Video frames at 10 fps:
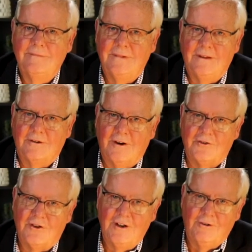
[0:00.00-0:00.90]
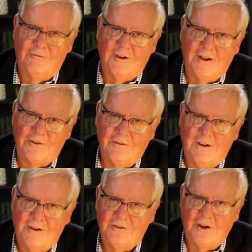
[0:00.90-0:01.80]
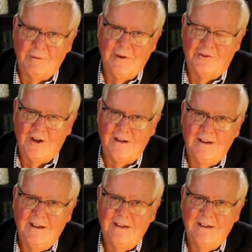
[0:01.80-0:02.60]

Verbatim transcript: And the crusty old philosopher looked at him and said,